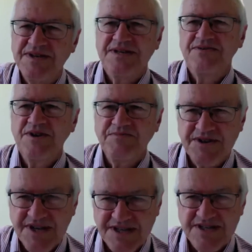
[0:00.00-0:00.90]
and
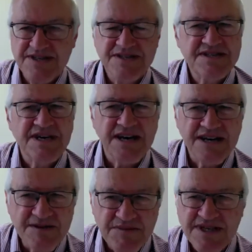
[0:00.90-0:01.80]
reproduction is
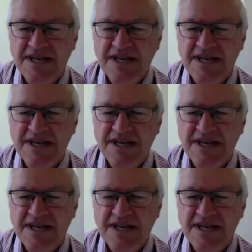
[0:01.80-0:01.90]
timed